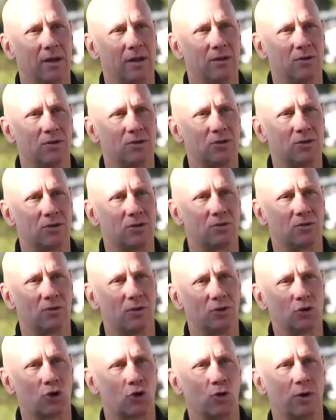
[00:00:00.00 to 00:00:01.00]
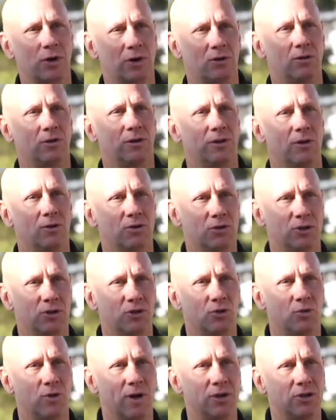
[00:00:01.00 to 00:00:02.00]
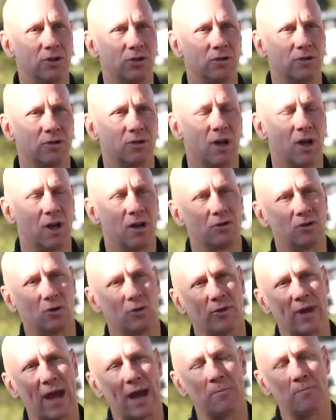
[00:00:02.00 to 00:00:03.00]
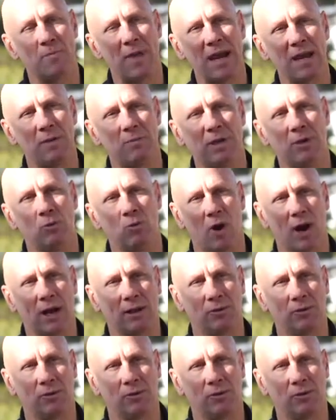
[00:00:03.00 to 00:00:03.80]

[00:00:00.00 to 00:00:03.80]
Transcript: is critical in those situations. So that may be why